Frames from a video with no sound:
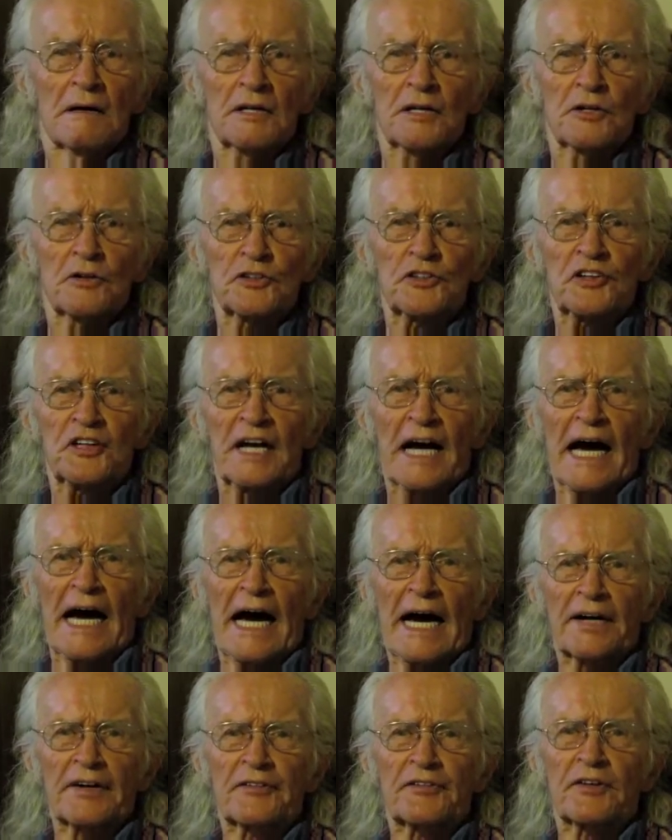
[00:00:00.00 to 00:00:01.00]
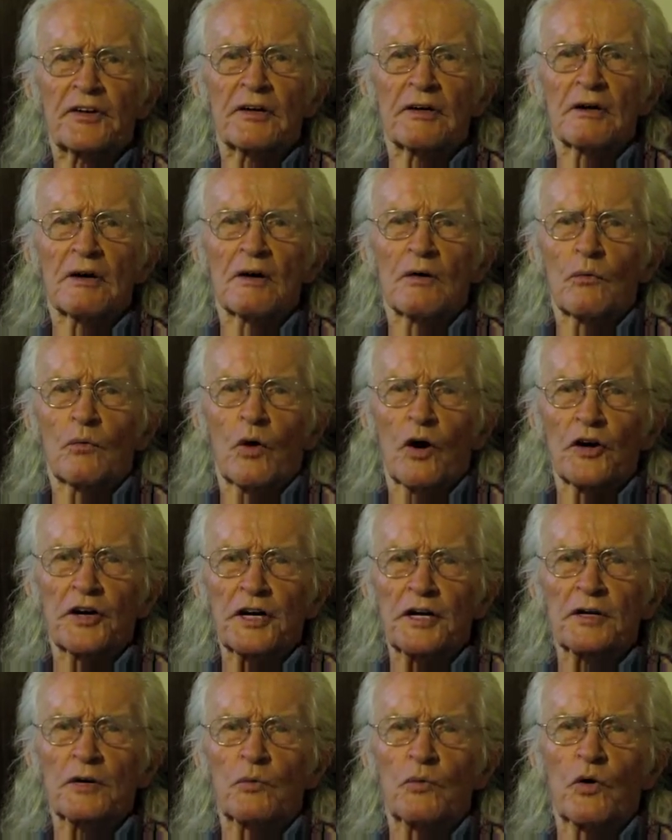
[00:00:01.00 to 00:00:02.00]
use an axe, work
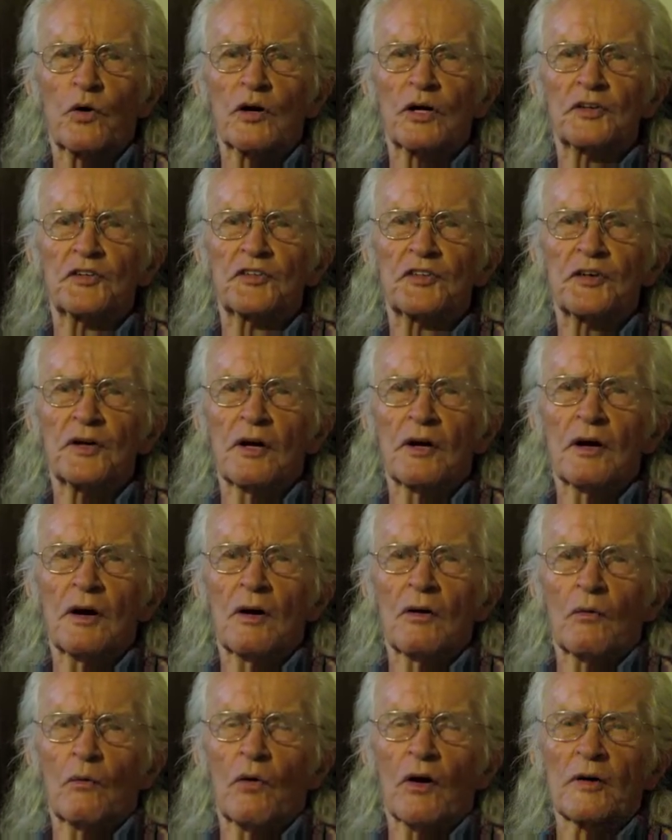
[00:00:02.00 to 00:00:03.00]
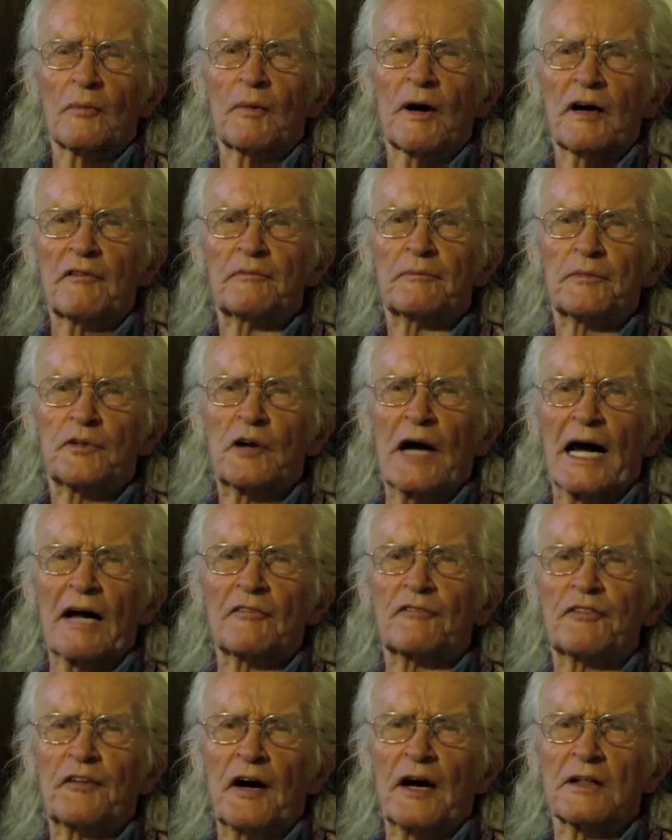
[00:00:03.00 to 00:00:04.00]
in the woods. One of my
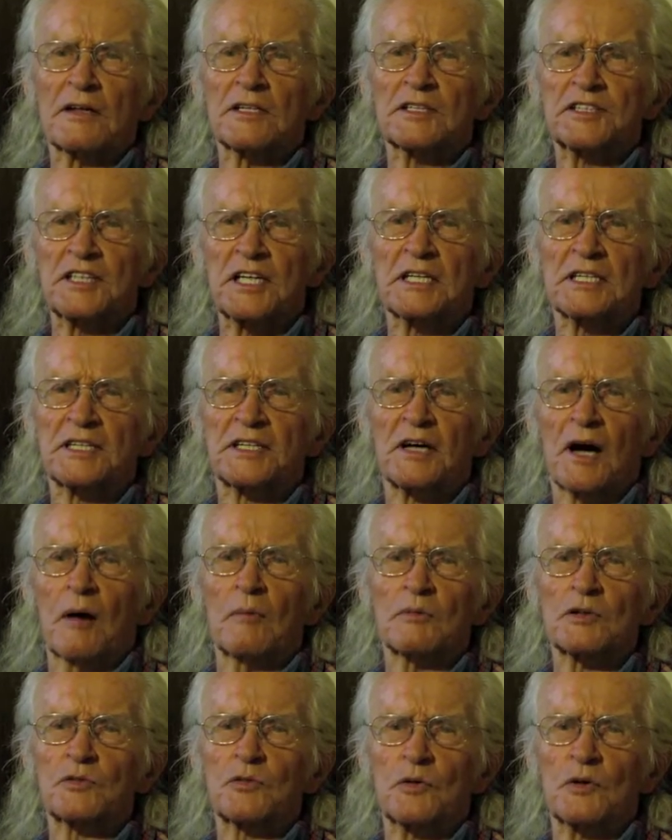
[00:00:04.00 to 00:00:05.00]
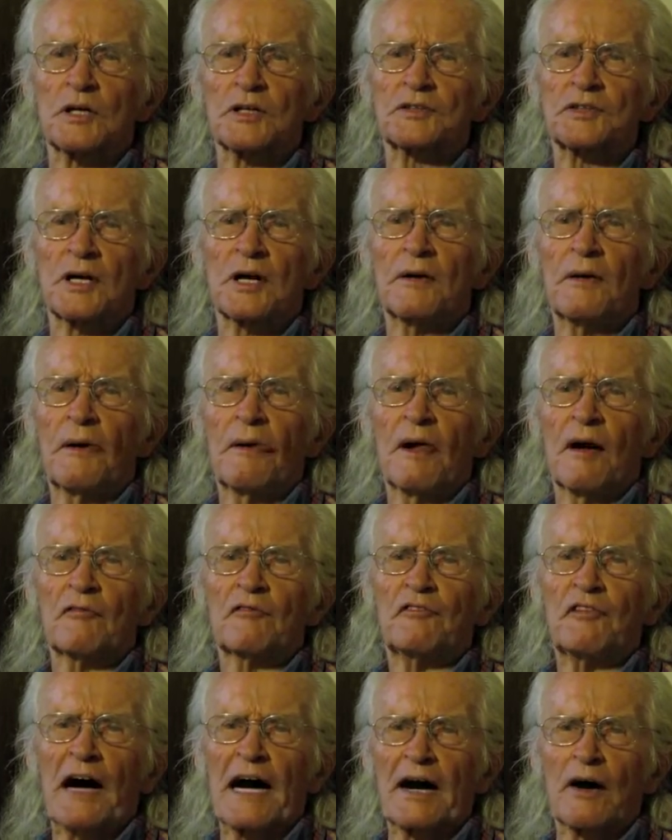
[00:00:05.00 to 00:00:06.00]
grandfather's incomes was
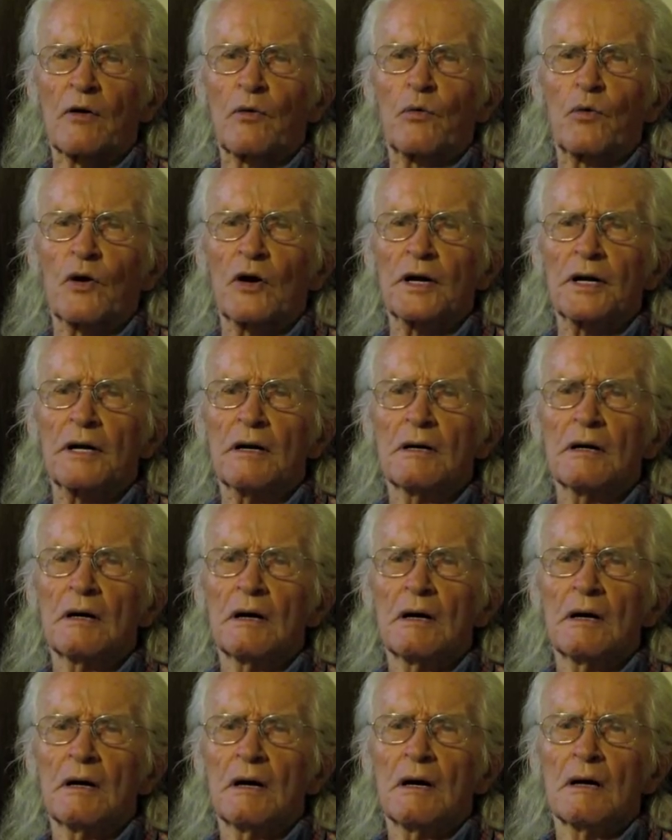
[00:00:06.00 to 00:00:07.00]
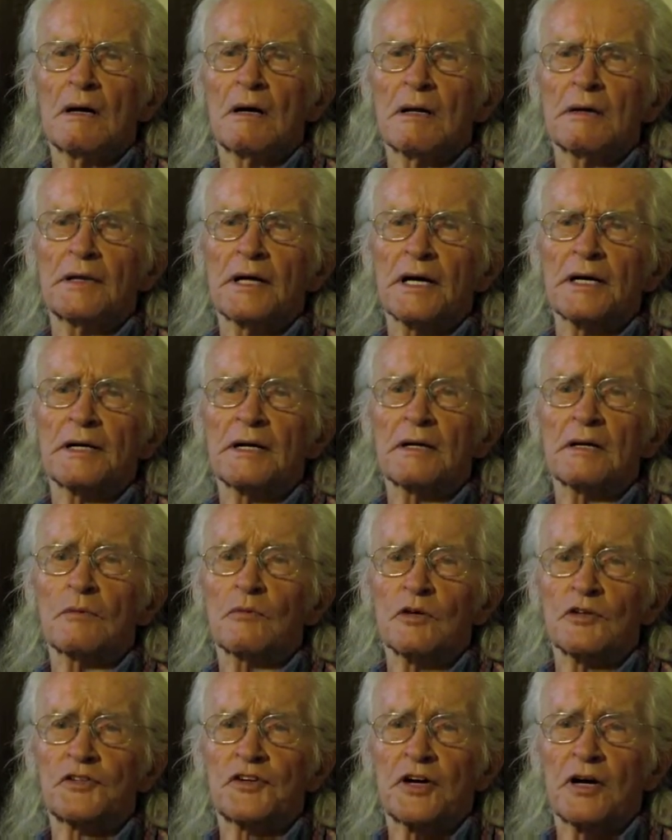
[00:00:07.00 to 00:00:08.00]
firewood that
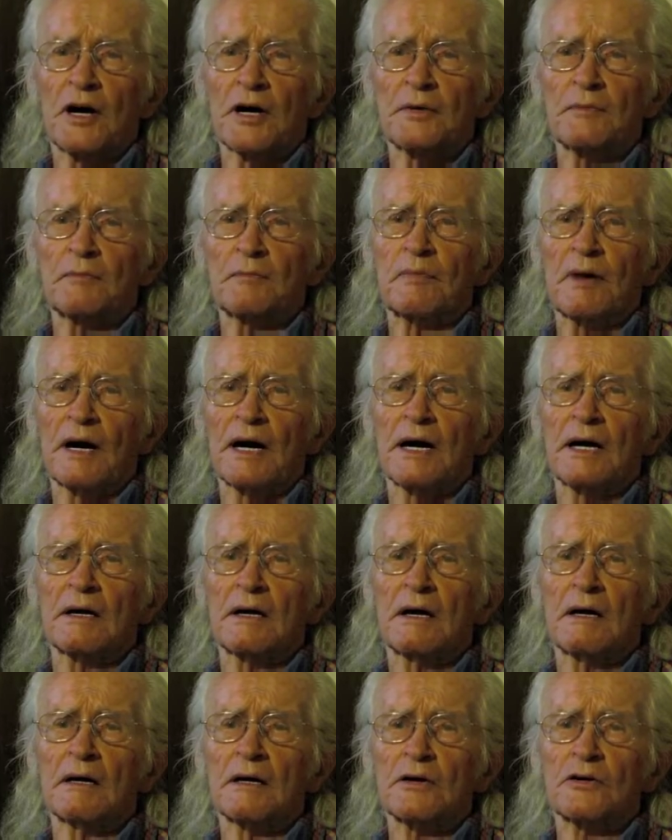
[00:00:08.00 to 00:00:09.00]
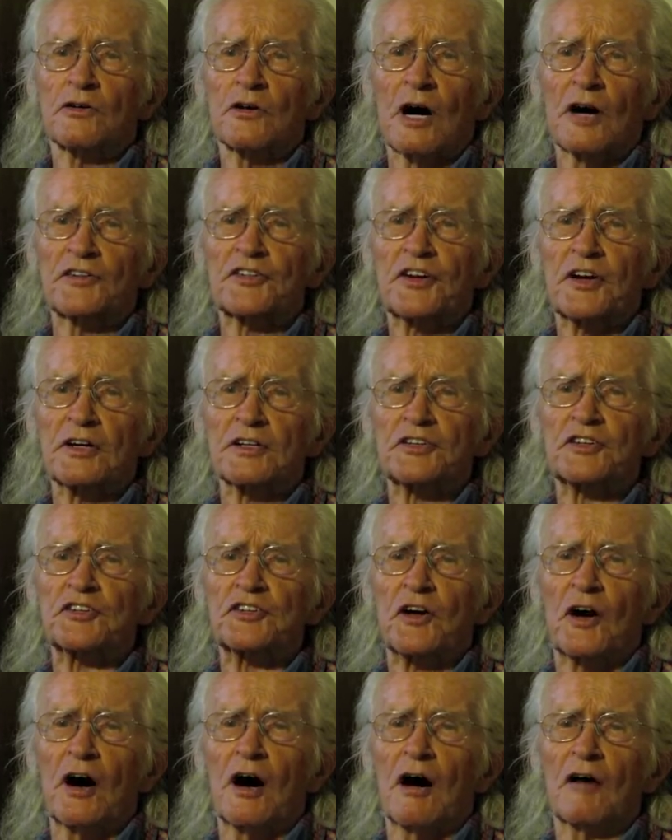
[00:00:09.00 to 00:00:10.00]
was cut by crosscut
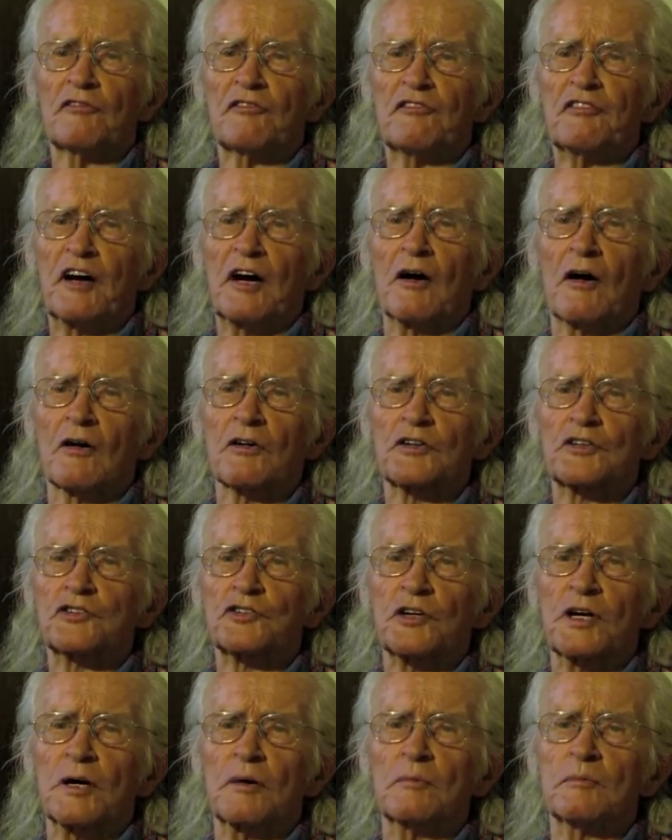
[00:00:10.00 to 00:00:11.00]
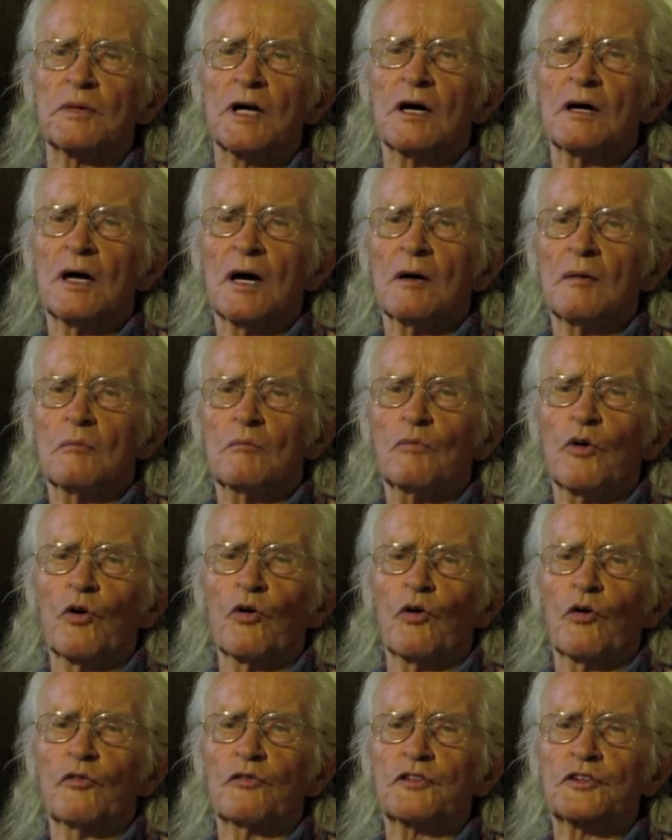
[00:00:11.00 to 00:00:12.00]
saw, felled, trimmed,
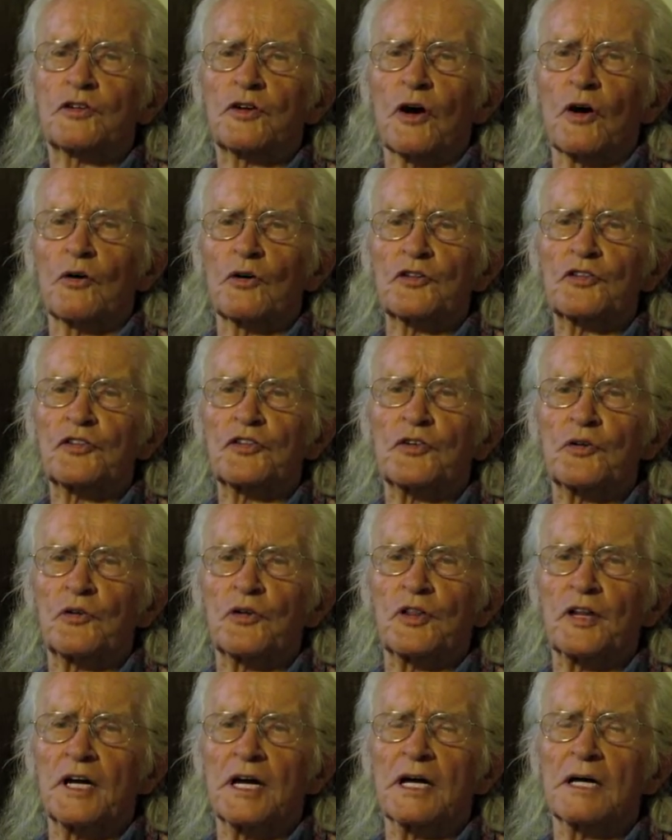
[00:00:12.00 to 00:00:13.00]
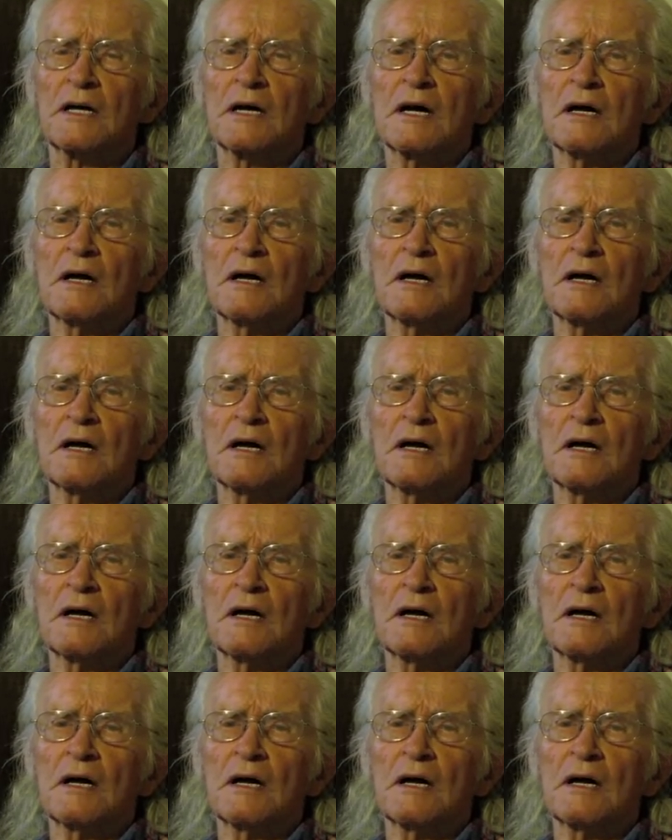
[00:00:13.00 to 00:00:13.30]
moved close to the